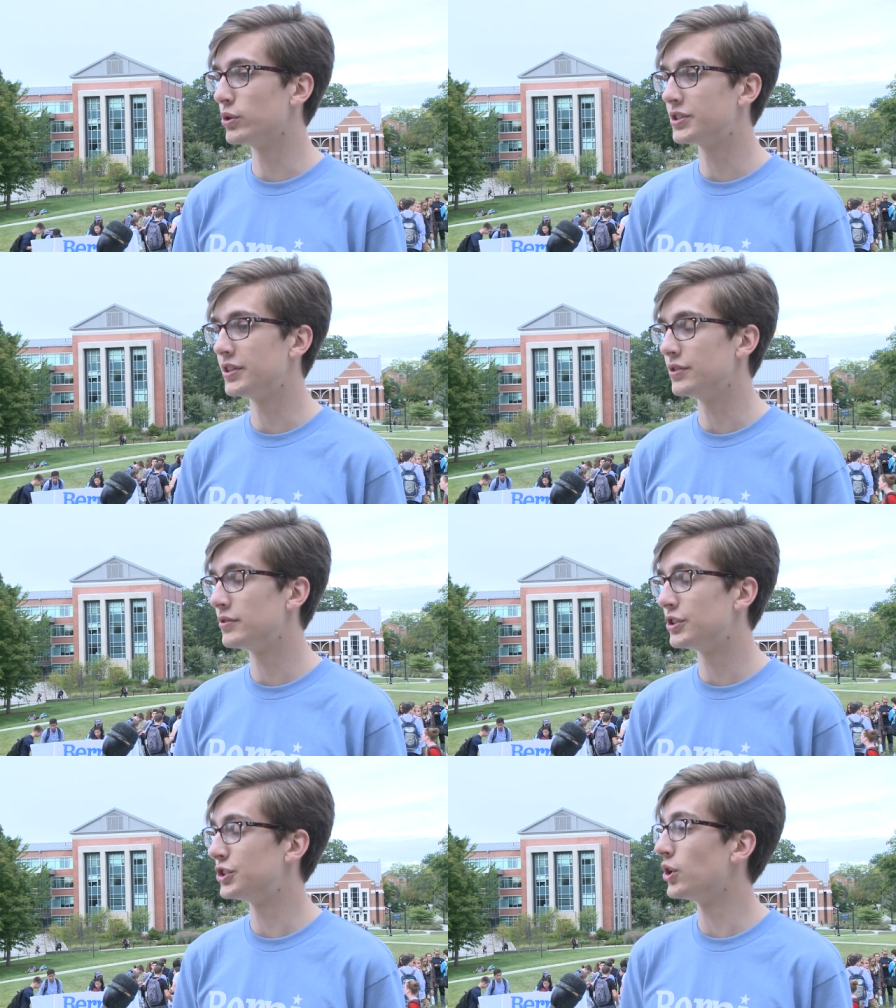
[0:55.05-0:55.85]
goes to, the,
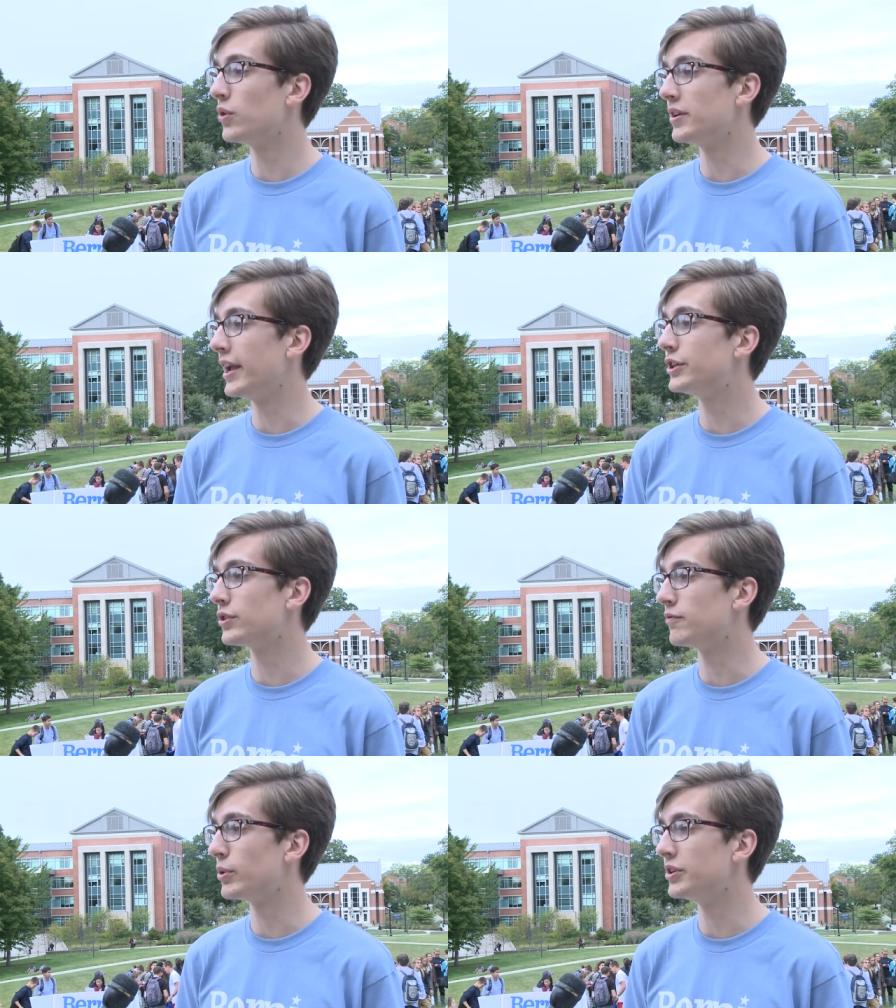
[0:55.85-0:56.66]
to show the
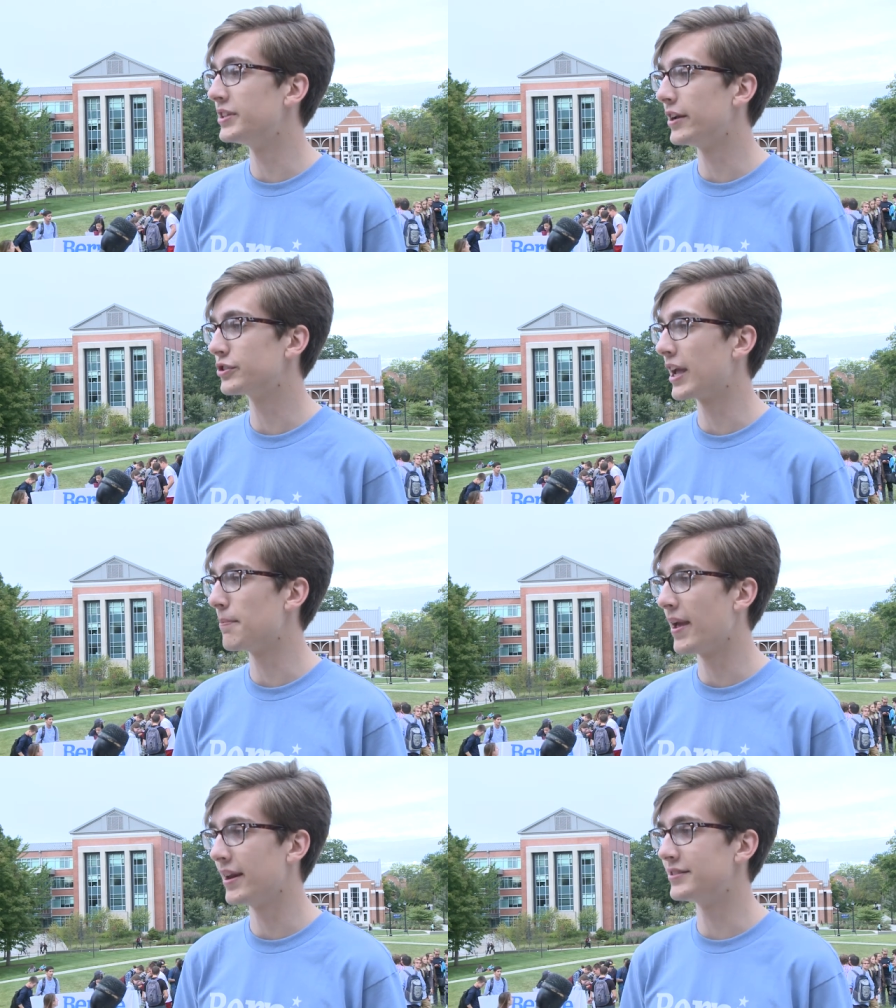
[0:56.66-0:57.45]
nature of Bernie Sanders'
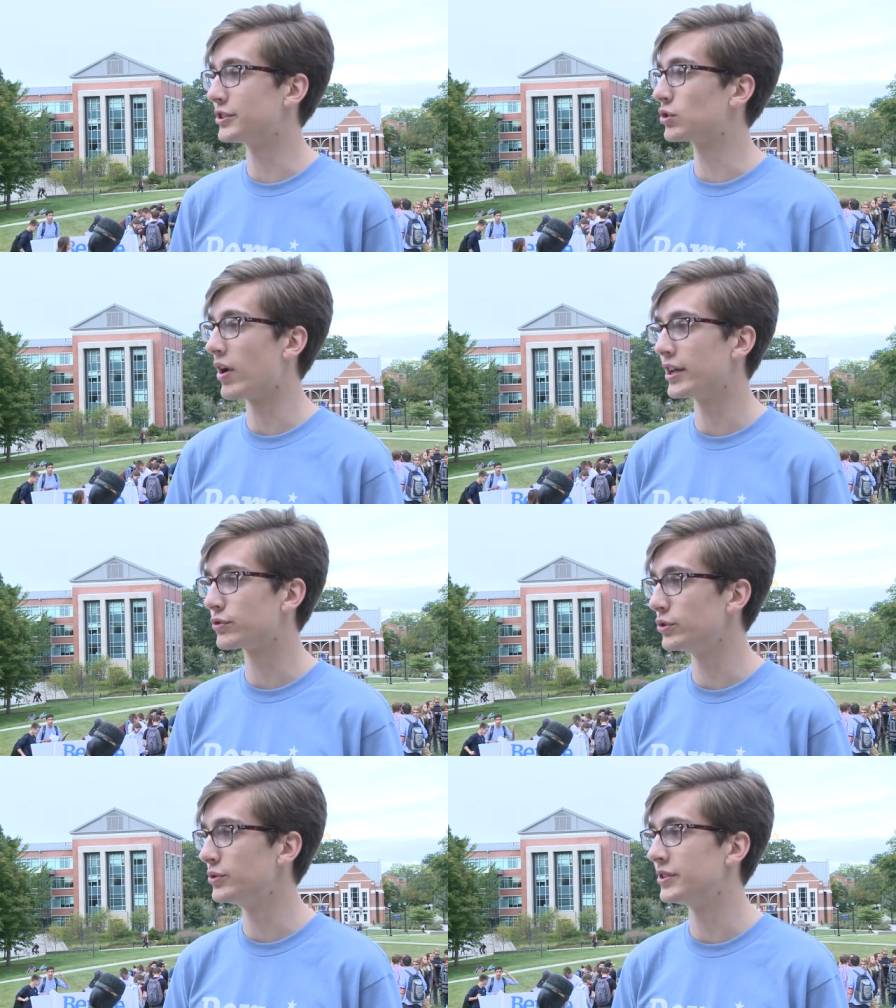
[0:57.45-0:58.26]
campaign is it's
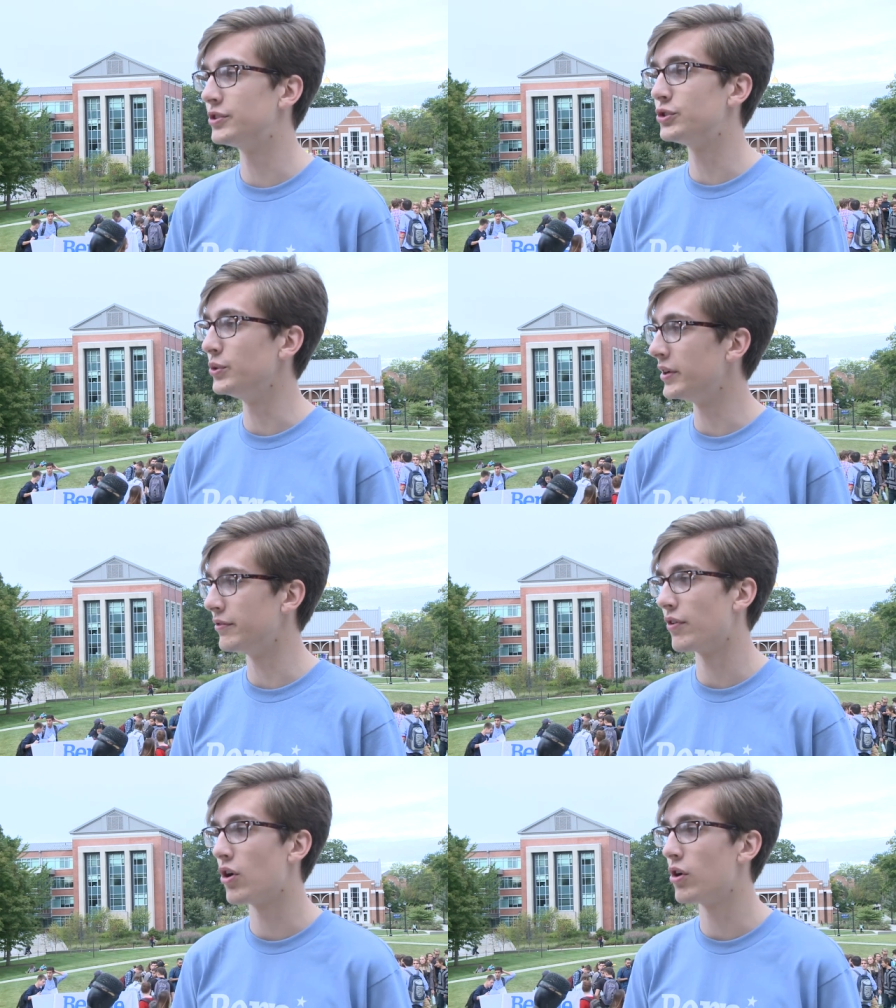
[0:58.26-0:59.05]
grassroots, it's student
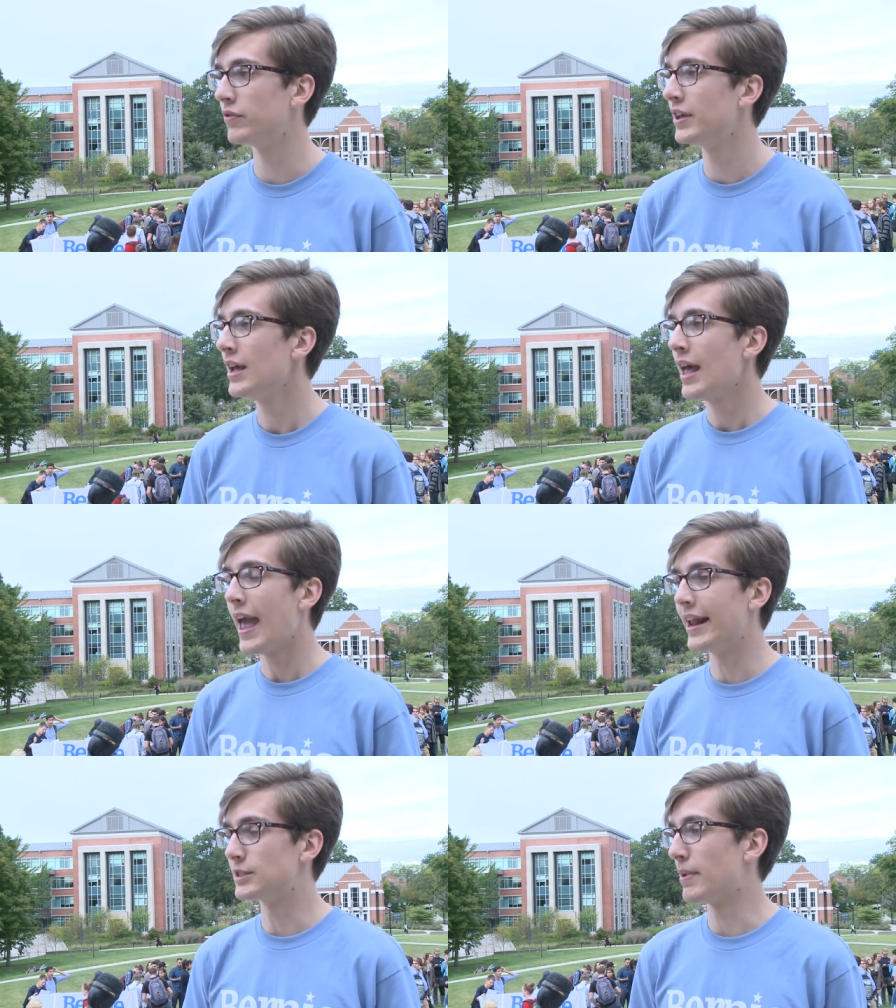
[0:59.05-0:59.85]
involved,
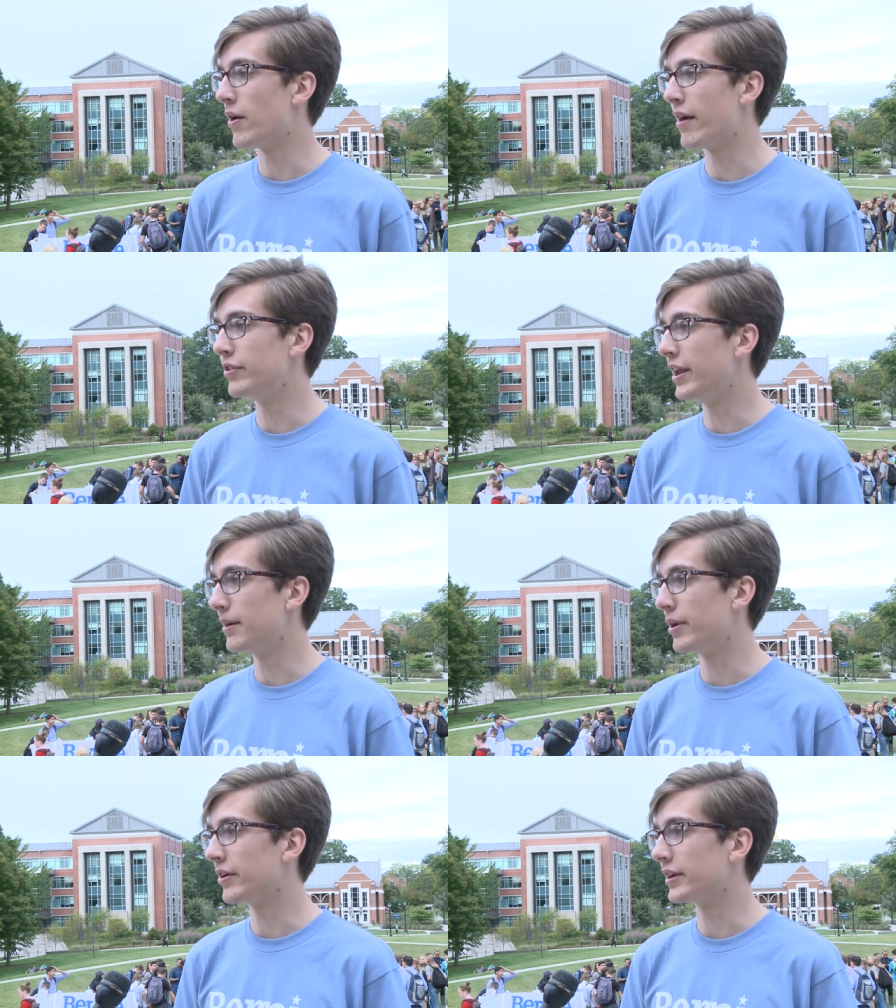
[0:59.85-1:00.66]
and it's about
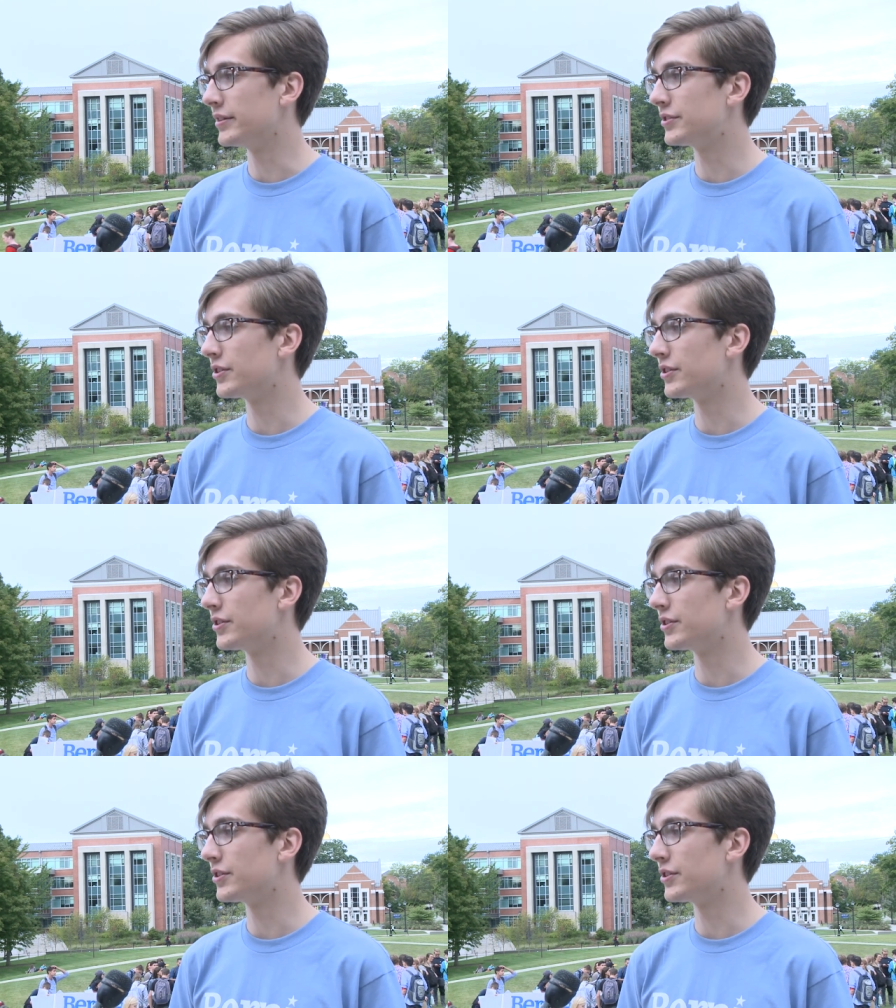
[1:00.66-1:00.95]
everyday Americans.